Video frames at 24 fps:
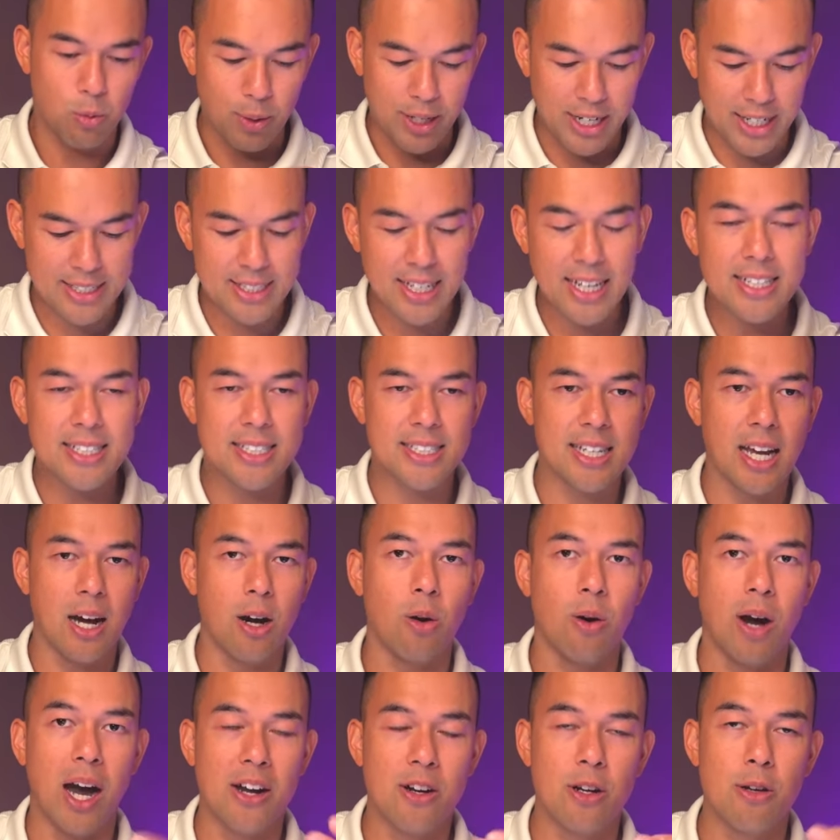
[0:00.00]
When I say
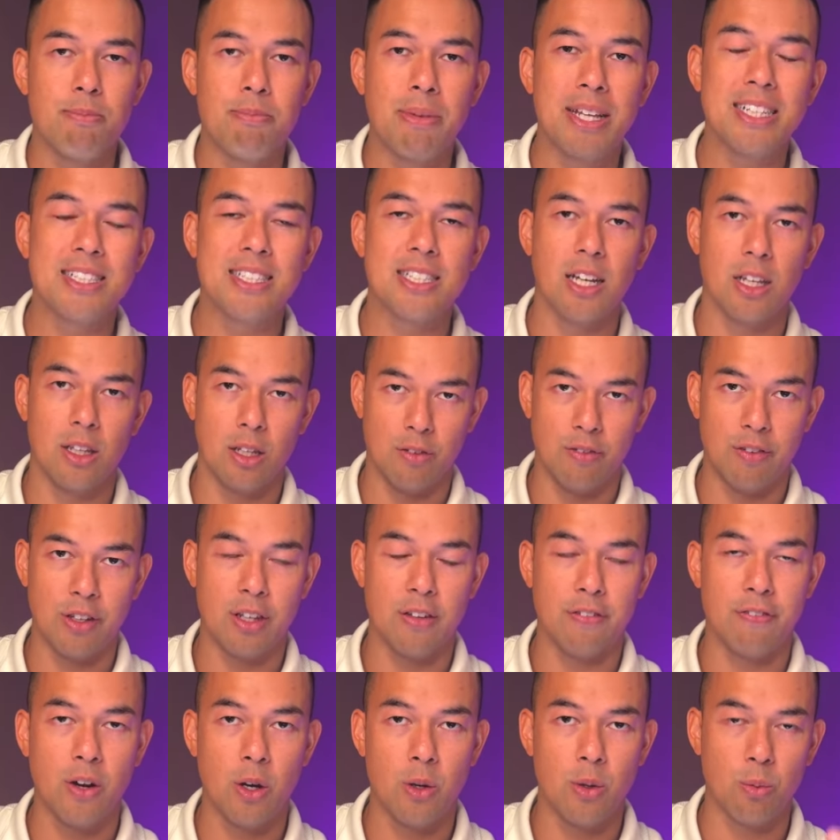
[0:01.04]
sell, I don't mean sell over
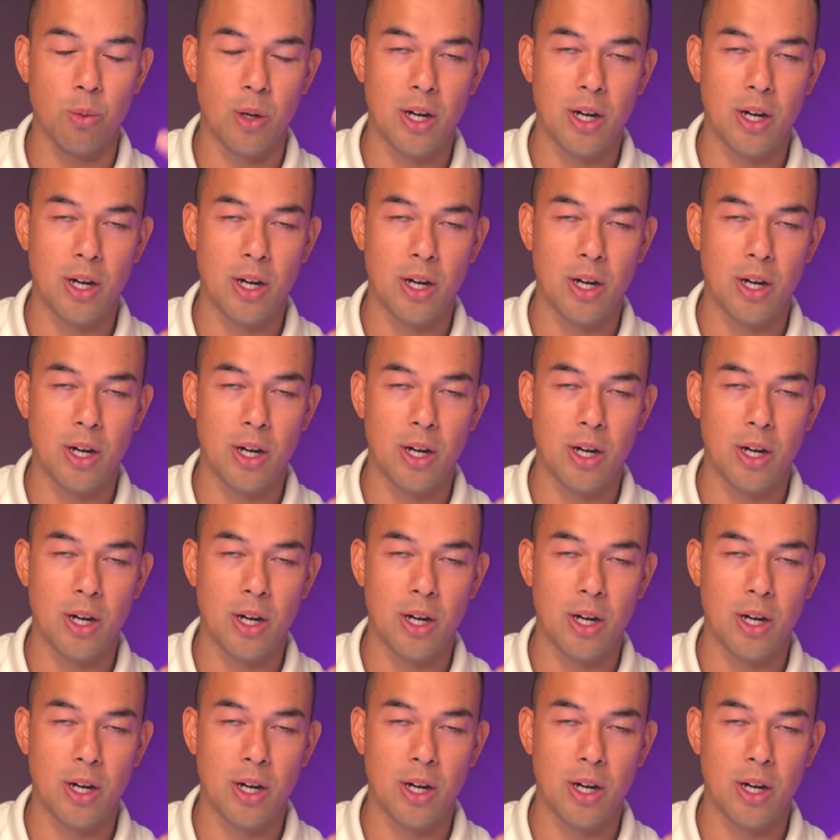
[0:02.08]
the phone.